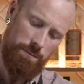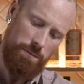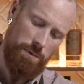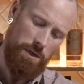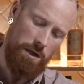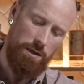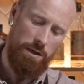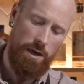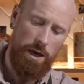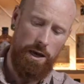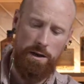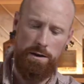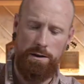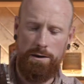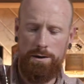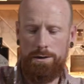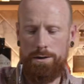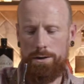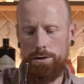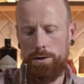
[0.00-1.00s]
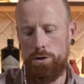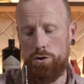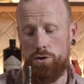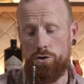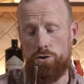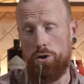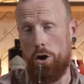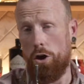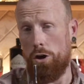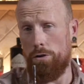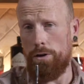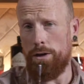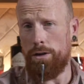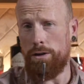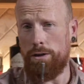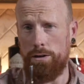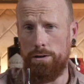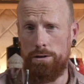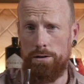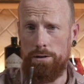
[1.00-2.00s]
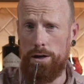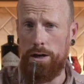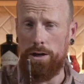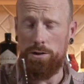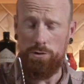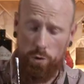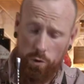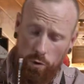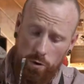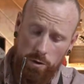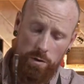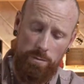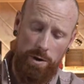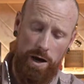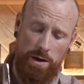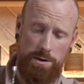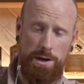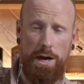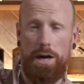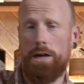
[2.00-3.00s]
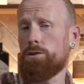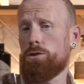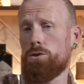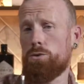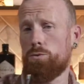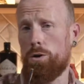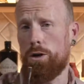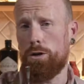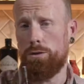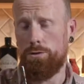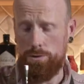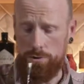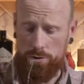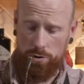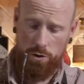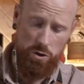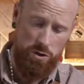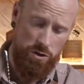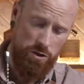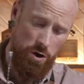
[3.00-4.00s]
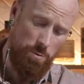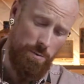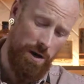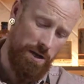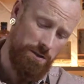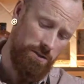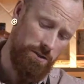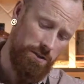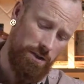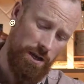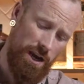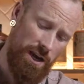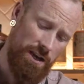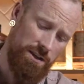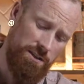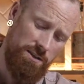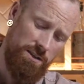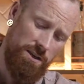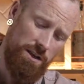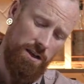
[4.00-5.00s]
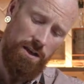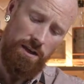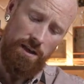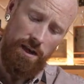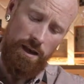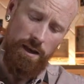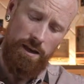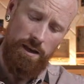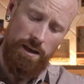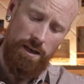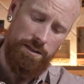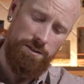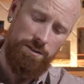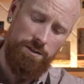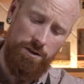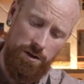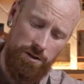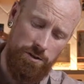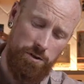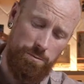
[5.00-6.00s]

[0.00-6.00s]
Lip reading: Again, stirring is all about the ice as well. So good to go back to the ice. It's going to